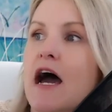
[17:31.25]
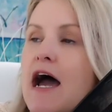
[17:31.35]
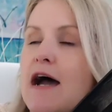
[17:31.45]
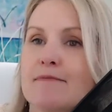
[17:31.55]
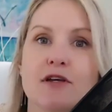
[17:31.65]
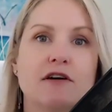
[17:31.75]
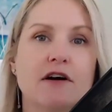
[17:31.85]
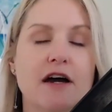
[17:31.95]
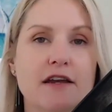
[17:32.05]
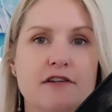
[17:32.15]
Um, you know,
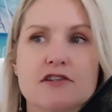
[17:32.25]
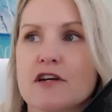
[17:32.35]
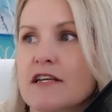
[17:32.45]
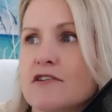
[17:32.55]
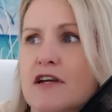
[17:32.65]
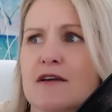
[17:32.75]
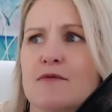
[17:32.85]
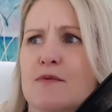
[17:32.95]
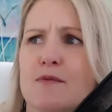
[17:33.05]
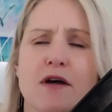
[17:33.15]
I know Toni. Toni
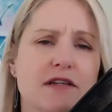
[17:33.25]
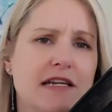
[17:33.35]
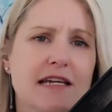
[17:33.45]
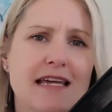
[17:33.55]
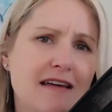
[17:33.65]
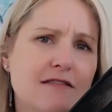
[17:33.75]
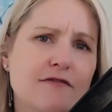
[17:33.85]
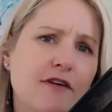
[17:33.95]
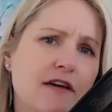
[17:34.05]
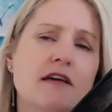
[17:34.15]
worked in accounts
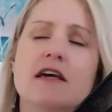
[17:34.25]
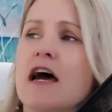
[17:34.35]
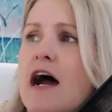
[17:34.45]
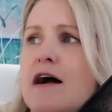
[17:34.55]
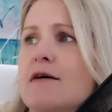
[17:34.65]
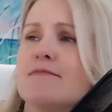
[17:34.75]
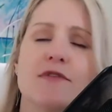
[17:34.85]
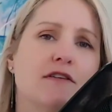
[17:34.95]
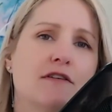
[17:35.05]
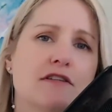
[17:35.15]
for um,
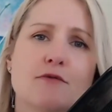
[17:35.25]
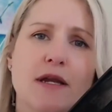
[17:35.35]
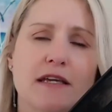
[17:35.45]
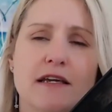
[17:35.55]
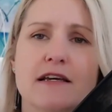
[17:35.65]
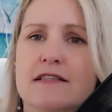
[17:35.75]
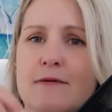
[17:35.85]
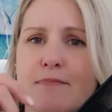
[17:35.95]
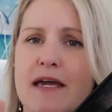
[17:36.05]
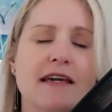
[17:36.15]
you know 20 years
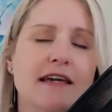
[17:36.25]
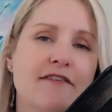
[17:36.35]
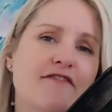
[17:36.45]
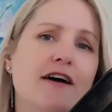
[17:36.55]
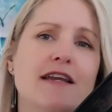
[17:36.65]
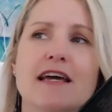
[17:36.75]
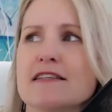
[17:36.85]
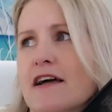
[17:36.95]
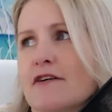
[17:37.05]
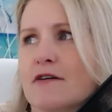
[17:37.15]
and banking and finance.
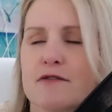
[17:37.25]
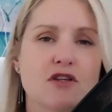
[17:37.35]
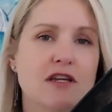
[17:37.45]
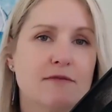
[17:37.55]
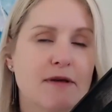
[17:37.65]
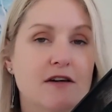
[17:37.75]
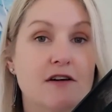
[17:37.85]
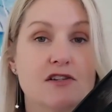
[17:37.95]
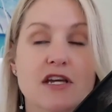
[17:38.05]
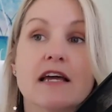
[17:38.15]
Like, who is she to be
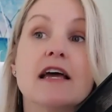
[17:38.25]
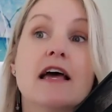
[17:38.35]
coaching?